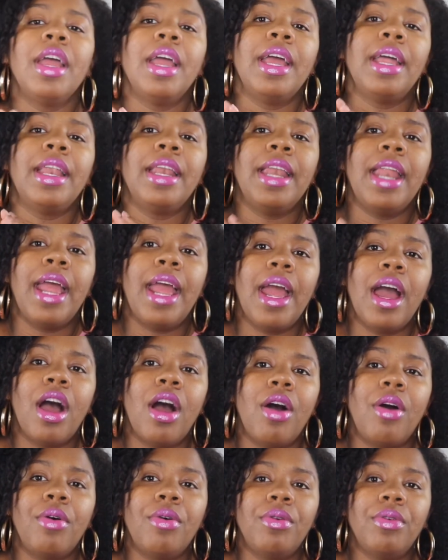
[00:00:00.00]
And
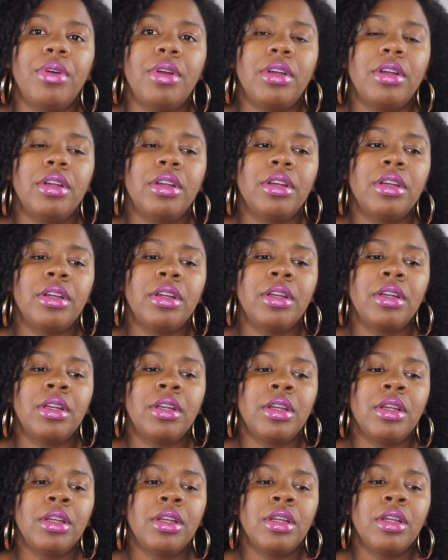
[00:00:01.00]
now
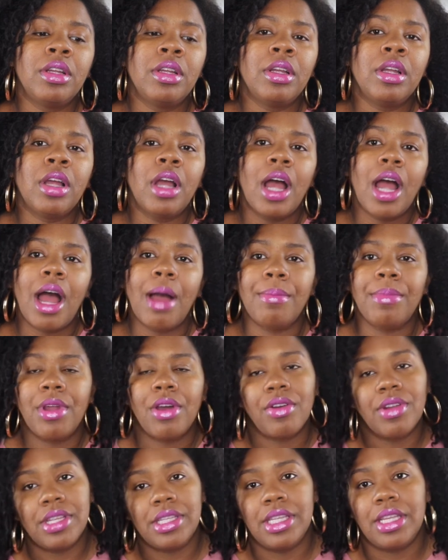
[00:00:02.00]
I'm
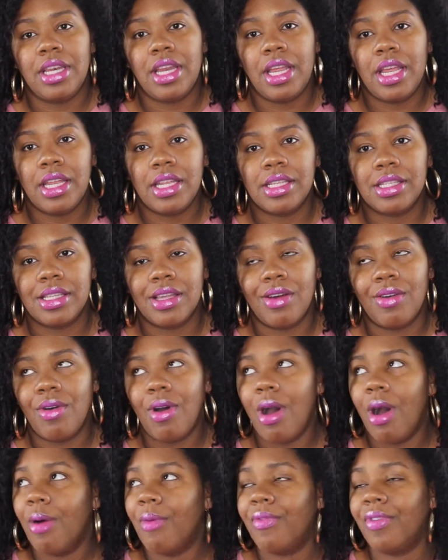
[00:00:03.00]
noticing it. So
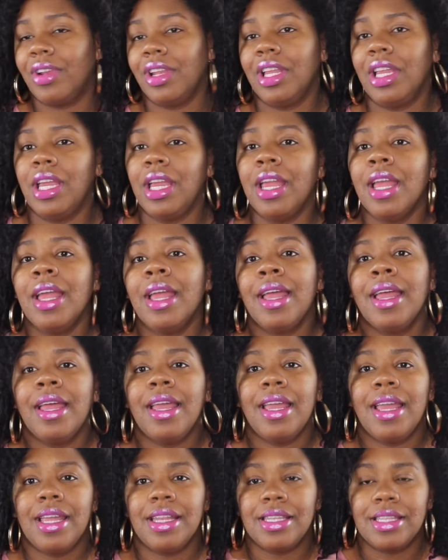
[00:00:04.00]
hopefully
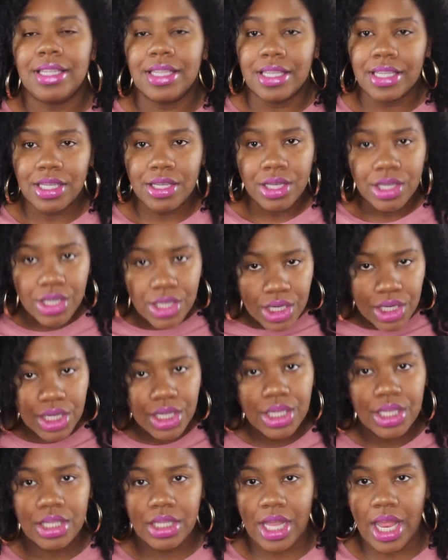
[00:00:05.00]
it
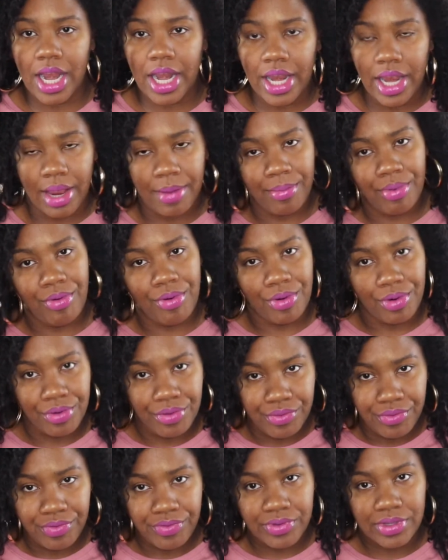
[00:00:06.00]
steady
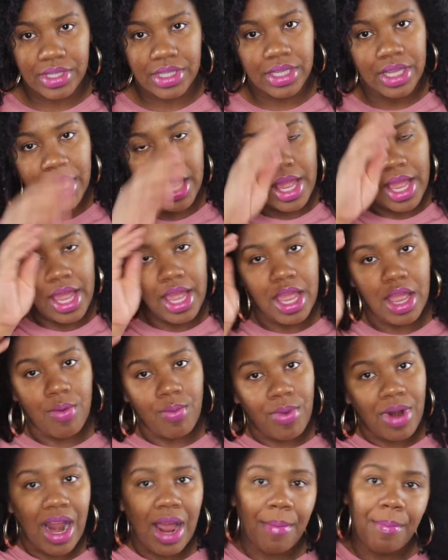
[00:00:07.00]
improves.
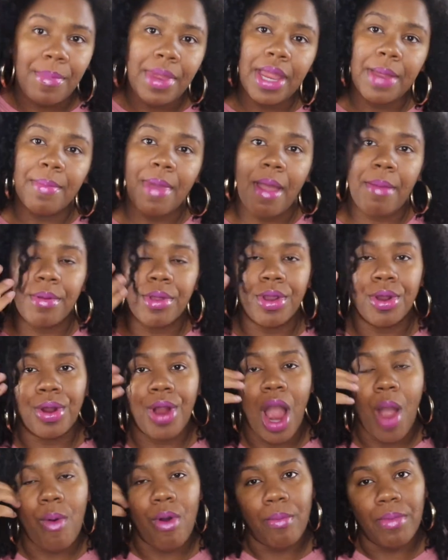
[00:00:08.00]
And when I meet baby
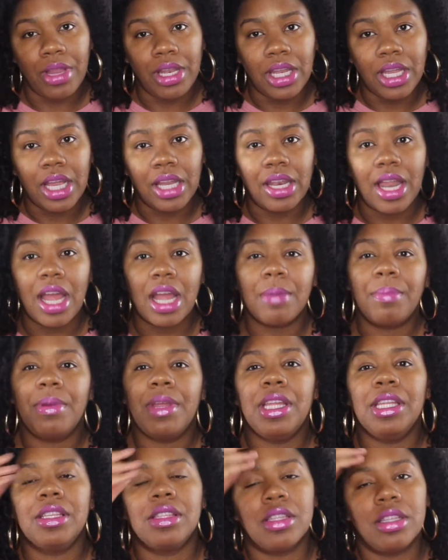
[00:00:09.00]
girl, I won't be looking like a
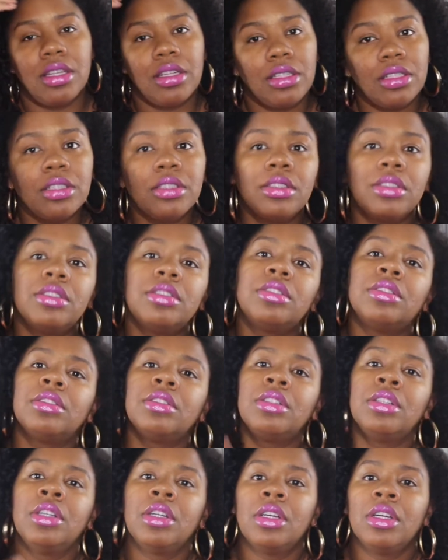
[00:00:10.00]
pizza.
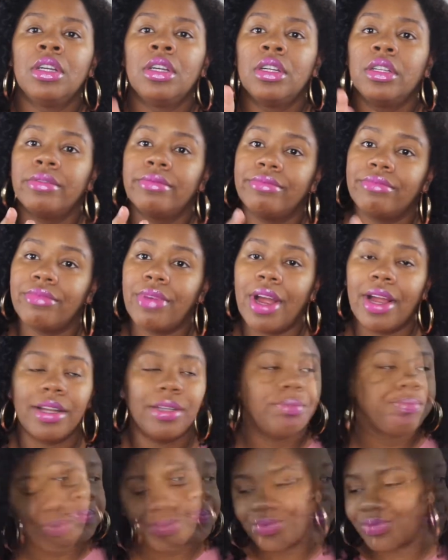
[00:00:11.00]

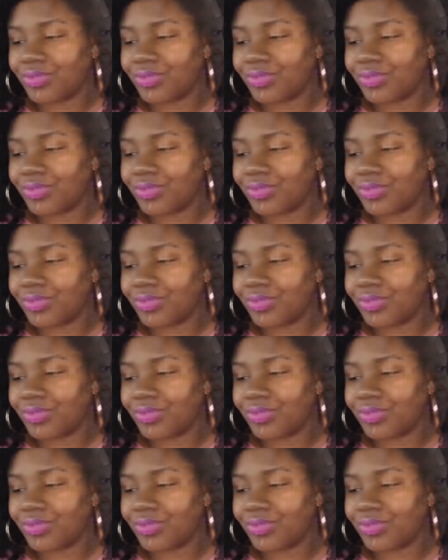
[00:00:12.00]
Right?